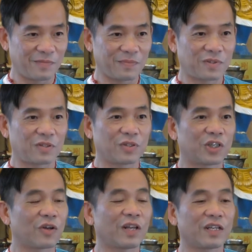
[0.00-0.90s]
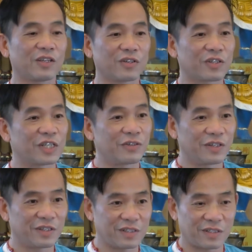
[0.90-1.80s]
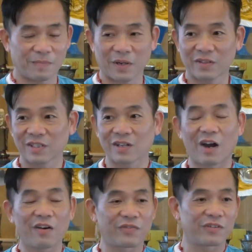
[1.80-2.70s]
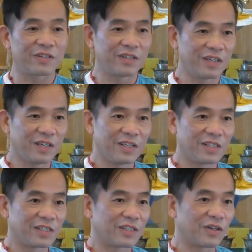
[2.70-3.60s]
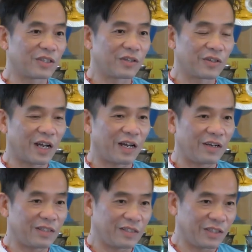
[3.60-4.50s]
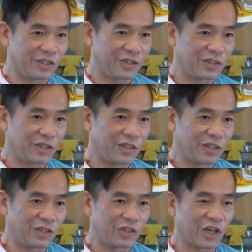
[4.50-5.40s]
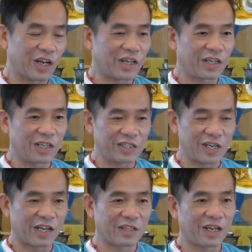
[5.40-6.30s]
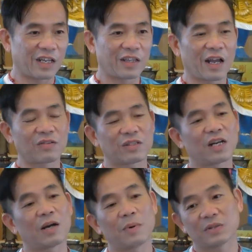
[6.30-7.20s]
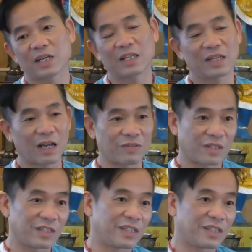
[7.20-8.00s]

to show that you're serious about this offer. So he took out his check and he signed 10,000. How about 10,000? Is